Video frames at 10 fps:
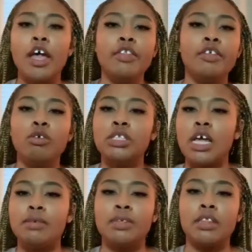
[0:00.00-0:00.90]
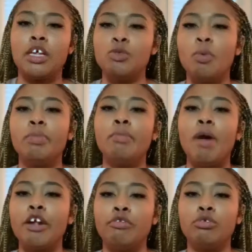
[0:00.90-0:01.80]
Those types of things will be
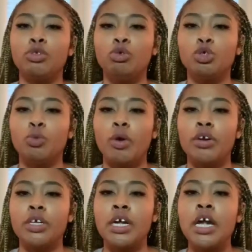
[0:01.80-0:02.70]
micro social work.